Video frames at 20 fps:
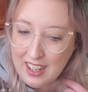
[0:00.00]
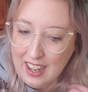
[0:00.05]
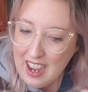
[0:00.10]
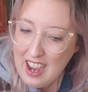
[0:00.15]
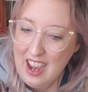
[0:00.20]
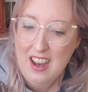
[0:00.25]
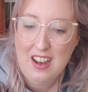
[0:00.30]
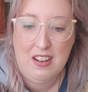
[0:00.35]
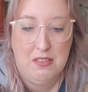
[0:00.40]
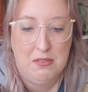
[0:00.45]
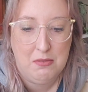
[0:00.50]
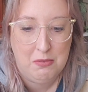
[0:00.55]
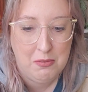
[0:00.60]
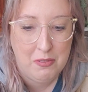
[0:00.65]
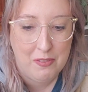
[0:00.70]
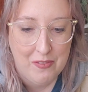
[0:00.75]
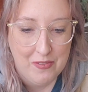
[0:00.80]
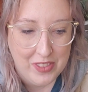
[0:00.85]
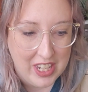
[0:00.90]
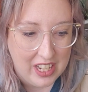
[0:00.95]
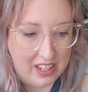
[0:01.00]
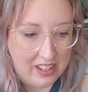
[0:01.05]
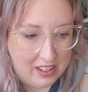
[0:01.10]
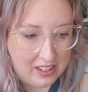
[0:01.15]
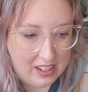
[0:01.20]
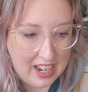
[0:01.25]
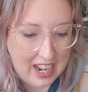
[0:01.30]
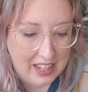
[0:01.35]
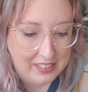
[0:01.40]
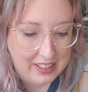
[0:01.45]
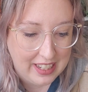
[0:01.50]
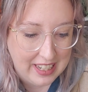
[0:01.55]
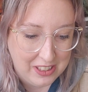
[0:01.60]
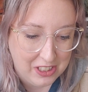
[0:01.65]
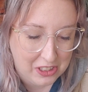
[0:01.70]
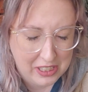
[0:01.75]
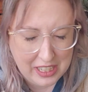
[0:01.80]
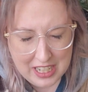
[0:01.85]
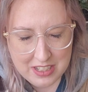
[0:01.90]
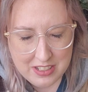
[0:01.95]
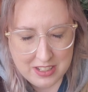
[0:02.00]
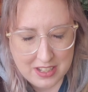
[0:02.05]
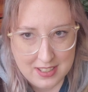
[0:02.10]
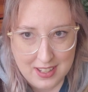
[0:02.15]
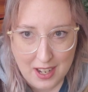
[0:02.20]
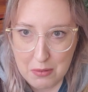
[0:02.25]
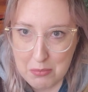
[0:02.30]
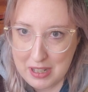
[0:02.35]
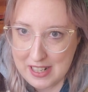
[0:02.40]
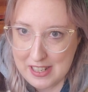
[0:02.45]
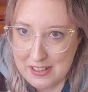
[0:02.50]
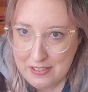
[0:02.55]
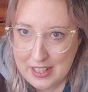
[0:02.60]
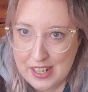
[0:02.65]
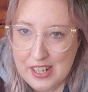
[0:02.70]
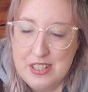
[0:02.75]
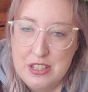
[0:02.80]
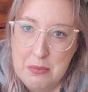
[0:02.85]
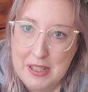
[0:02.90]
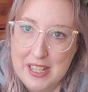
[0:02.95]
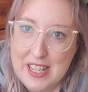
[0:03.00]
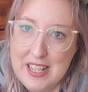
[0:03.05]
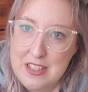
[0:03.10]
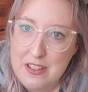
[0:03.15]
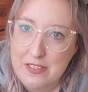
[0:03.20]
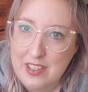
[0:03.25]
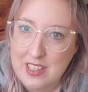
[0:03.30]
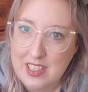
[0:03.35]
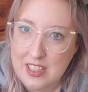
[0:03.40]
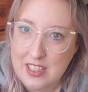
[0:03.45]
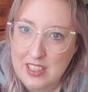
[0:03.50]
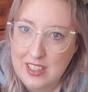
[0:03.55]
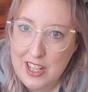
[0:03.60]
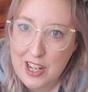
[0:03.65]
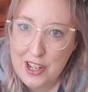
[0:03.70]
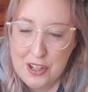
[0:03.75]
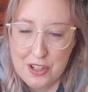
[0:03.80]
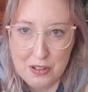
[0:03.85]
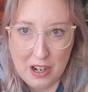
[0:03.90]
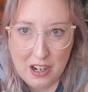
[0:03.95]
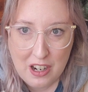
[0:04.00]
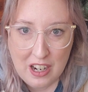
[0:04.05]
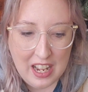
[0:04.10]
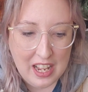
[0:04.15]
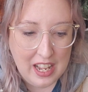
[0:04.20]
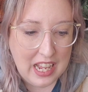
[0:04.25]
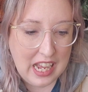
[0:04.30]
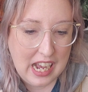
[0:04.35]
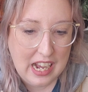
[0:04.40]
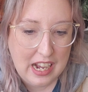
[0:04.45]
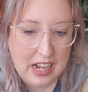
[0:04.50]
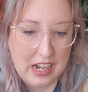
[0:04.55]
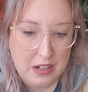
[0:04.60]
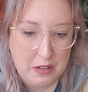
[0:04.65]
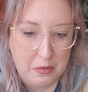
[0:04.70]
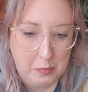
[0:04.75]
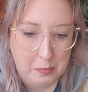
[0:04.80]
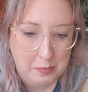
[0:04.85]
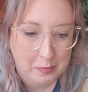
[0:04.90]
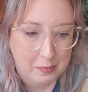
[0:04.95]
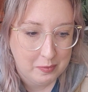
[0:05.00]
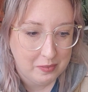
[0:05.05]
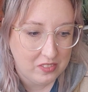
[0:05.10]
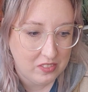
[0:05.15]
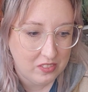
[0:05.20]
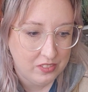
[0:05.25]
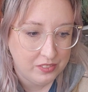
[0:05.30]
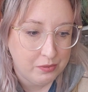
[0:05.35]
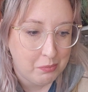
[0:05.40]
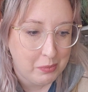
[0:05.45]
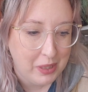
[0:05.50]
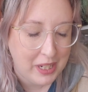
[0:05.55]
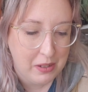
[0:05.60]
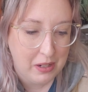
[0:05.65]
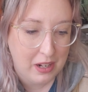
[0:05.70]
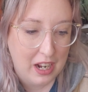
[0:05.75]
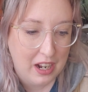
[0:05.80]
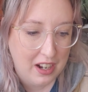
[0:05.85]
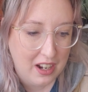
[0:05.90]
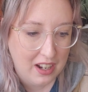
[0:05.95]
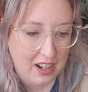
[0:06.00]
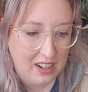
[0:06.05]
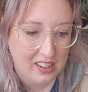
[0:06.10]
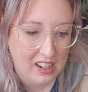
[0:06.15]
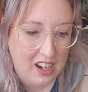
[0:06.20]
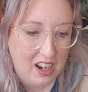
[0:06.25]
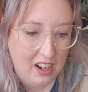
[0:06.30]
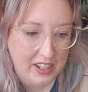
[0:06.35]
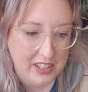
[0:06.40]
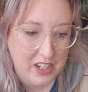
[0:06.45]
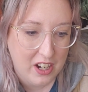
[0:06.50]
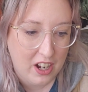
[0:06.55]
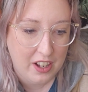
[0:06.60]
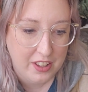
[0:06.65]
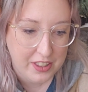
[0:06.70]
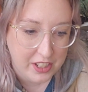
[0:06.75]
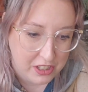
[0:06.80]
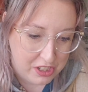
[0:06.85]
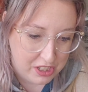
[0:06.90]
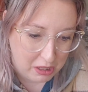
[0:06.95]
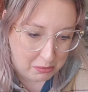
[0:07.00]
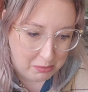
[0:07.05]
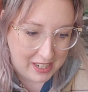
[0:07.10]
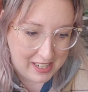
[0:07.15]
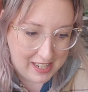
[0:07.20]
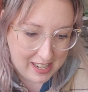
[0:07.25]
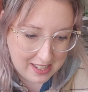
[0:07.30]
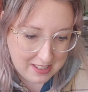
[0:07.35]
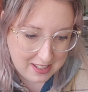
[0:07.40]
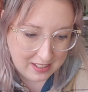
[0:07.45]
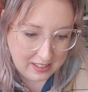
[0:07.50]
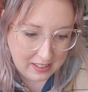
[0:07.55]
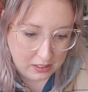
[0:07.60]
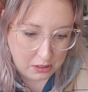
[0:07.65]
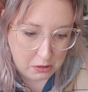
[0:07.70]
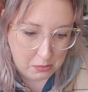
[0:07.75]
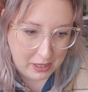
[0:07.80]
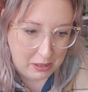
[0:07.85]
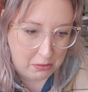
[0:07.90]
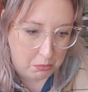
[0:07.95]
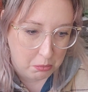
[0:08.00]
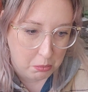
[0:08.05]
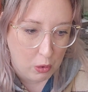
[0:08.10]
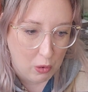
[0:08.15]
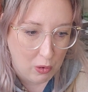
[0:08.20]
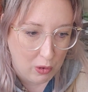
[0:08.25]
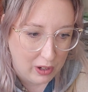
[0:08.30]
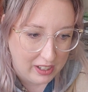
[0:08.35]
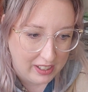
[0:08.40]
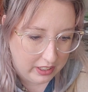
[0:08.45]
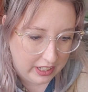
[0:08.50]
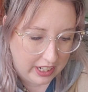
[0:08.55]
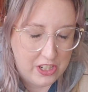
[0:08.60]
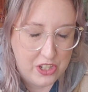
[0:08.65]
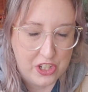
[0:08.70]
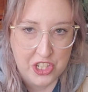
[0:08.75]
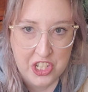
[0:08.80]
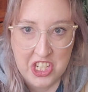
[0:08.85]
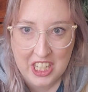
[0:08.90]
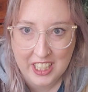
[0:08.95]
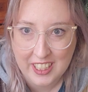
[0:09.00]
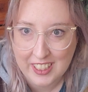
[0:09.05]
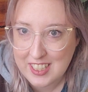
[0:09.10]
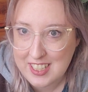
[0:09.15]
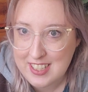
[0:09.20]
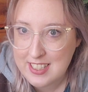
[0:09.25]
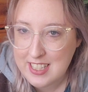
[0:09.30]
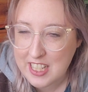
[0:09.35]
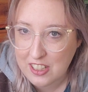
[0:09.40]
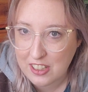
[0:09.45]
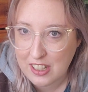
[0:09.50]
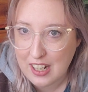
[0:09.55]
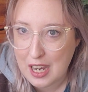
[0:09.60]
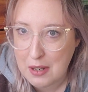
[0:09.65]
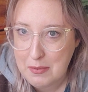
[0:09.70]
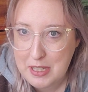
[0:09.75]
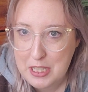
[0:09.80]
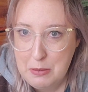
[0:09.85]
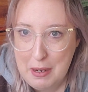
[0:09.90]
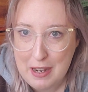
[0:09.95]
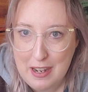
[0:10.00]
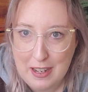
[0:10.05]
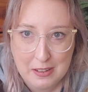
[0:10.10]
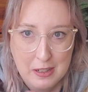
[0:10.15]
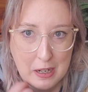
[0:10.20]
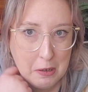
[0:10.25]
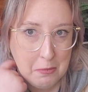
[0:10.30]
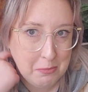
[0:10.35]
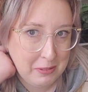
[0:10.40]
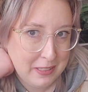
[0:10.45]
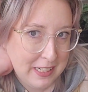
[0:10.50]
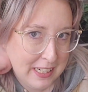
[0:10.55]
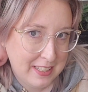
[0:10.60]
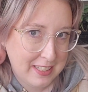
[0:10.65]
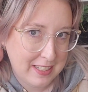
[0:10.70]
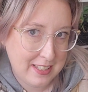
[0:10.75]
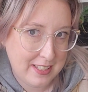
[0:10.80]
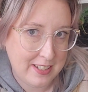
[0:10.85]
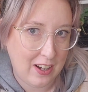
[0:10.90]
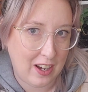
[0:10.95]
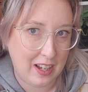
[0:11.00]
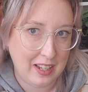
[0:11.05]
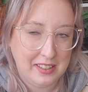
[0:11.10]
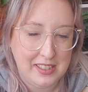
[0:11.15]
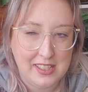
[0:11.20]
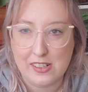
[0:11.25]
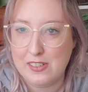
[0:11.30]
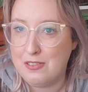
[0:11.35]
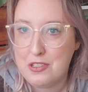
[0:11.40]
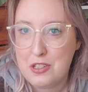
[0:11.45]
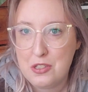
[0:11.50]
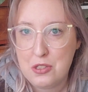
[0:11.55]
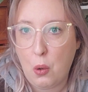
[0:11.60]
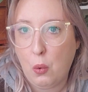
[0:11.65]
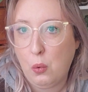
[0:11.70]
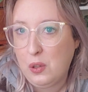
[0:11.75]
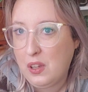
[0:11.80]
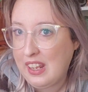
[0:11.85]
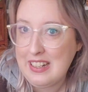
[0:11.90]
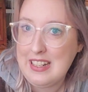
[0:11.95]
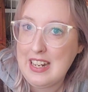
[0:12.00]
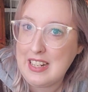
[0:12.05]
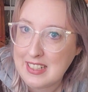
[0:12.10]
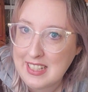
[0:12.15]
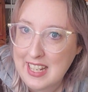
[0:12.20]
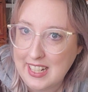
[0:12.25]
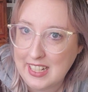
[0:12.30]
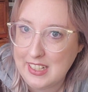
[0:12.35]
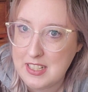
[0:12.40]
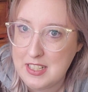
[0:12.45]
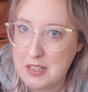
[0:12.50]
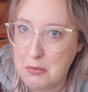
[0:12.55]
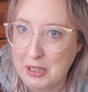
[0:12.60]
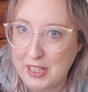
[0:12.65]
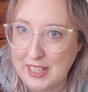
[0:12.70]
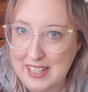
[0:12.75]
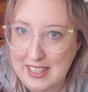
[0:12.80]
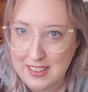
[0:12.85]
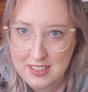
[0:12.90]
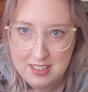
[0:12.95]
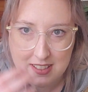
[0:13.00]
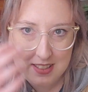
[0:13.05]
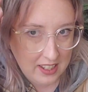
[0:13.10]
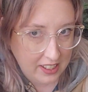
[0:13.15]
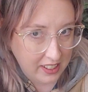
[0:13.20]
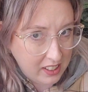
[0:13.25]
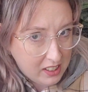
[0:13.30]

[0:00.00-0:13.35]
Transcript: And like, there is a subreddit for houseplants if you didn't know, but on other subreddits, it's a little bit more interesting to see your hobbies pop up because it's not, you know, solely dedicated to plants.